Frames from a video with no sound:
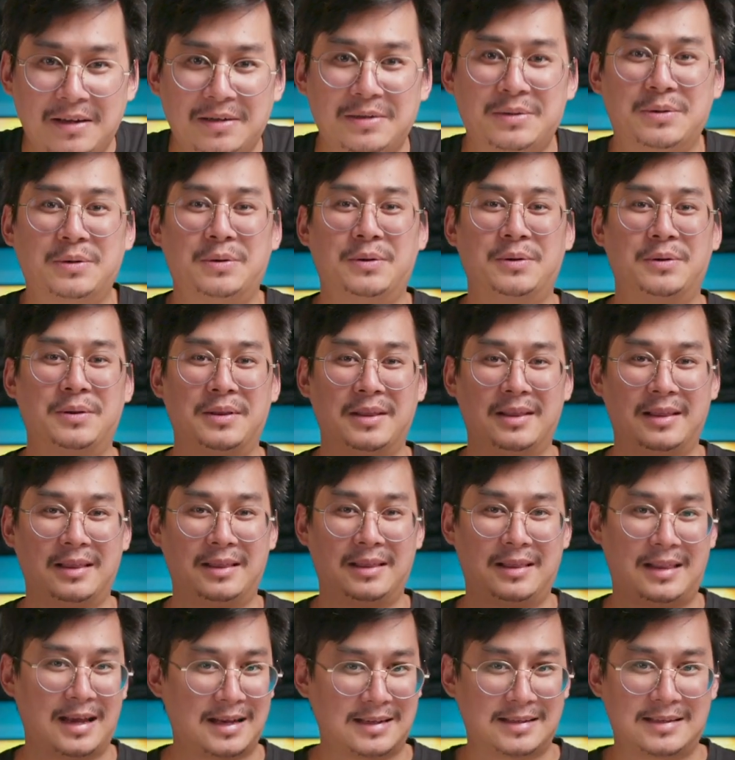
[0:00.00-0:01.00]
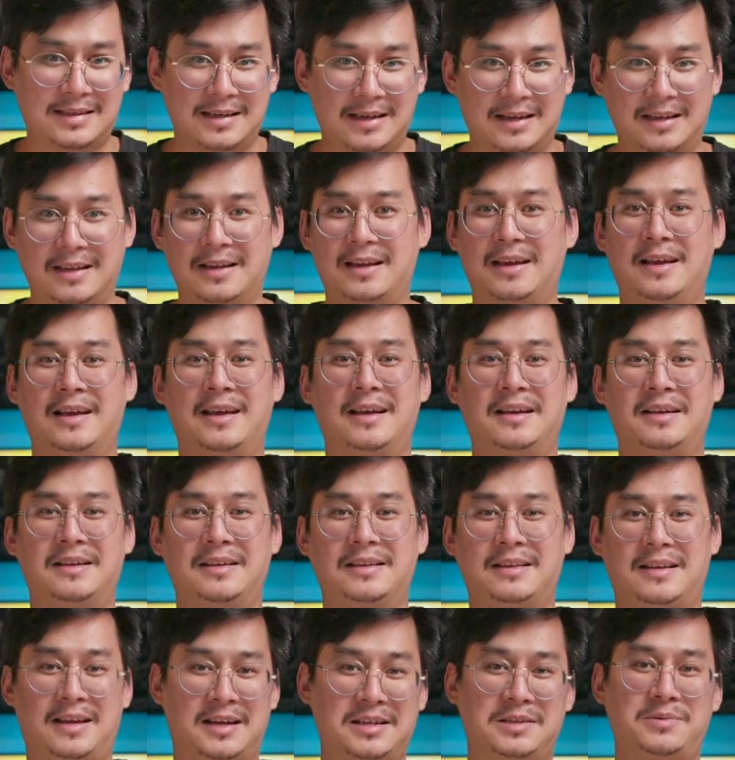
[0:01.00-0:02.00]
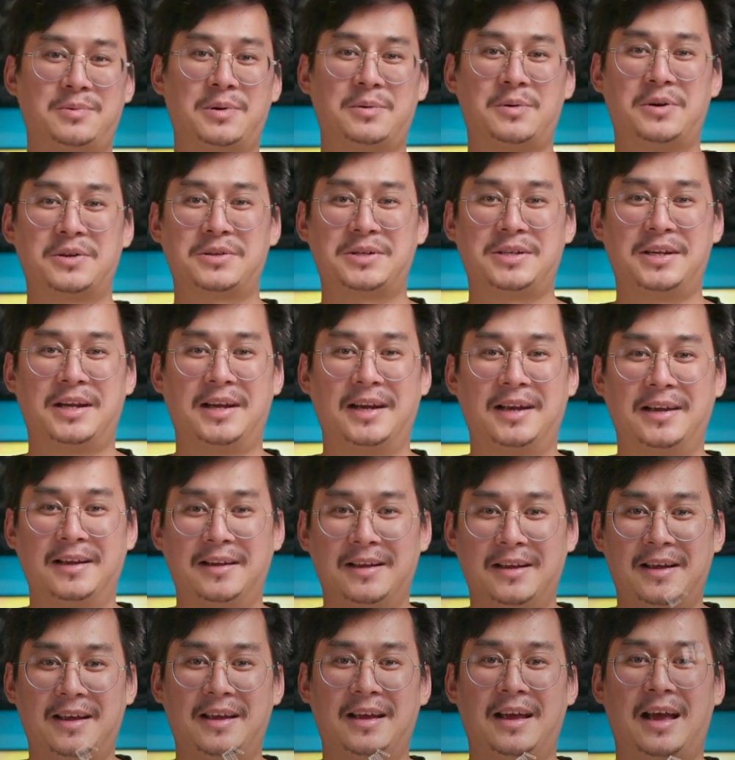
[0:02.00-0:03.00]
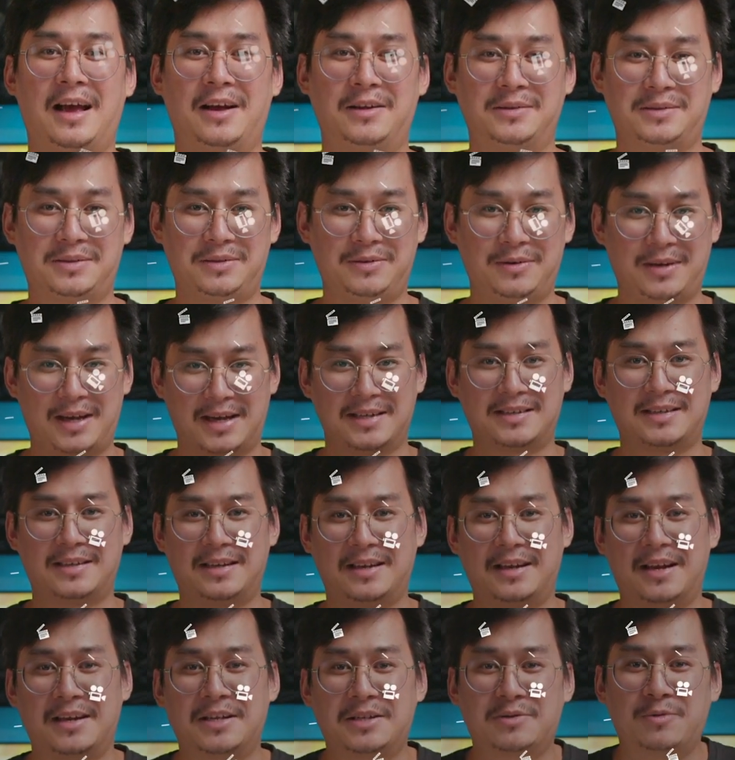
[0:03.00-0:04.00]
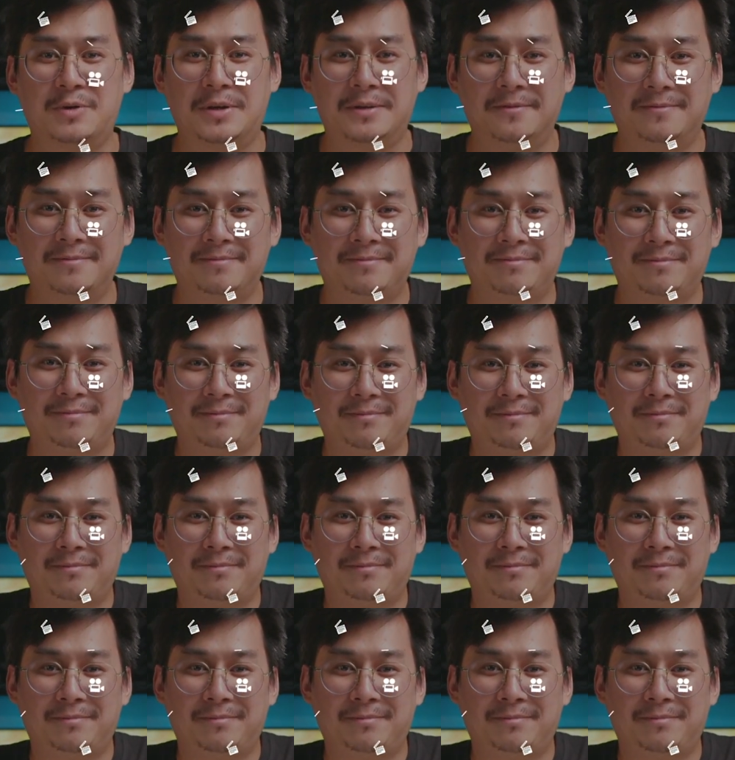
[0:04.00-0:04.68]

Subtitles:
So that's it. Thanks for watching. I'll see you guys in the next one.